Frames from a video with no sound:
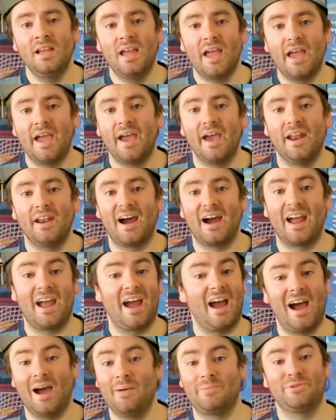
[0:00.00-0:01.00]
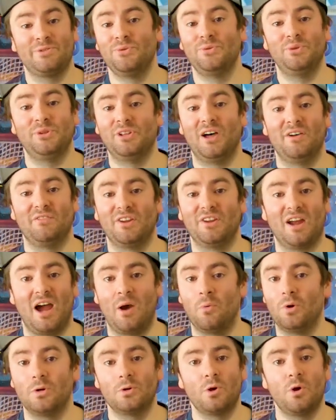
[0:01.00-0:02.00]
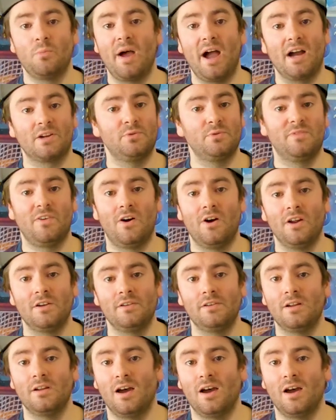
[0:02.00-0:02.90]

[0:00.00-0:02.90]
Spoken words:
and I absolutely love it. I wouldn't go back to Vaughn.